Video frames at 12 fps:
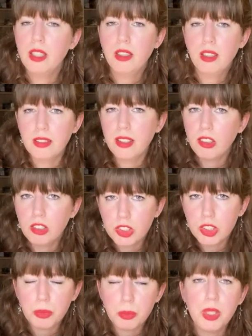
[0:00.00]
That
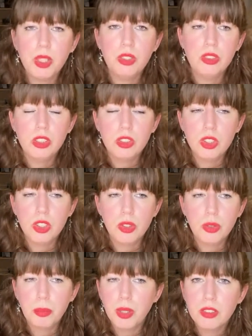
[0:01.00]
technology will be used at
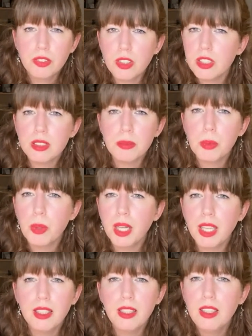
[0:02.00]
June. But as far as I'm
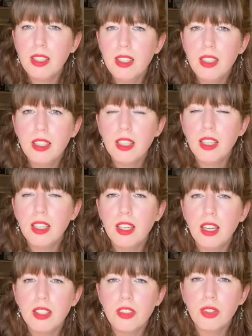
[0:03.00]
aware,
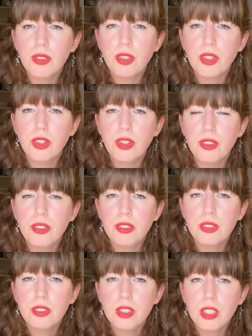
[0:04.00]
I don't know
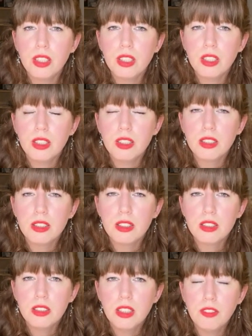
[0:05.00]
of
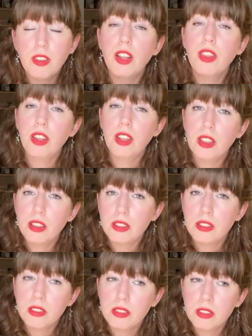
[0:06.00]
other
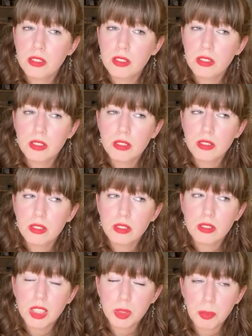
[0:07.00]

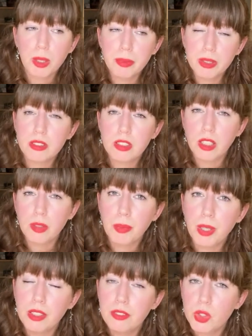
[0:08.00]
experiments CERN
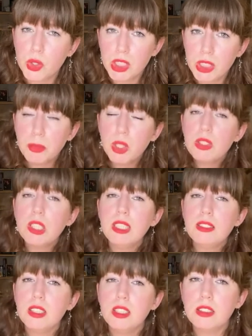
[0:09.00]
might have joined. Mostly
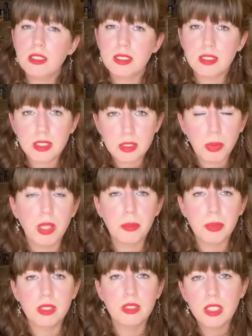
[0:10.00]
CERN does its
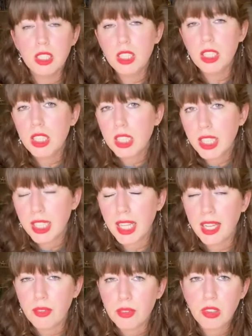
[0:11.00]
experiments
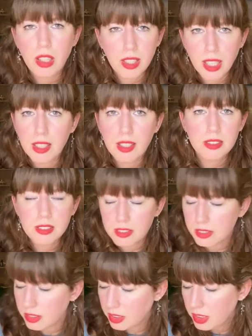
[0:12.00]
in-house, like ATLAS
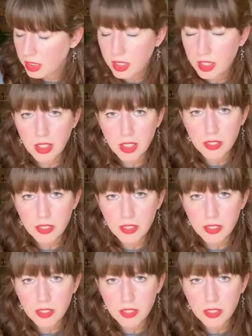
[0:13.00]
and the other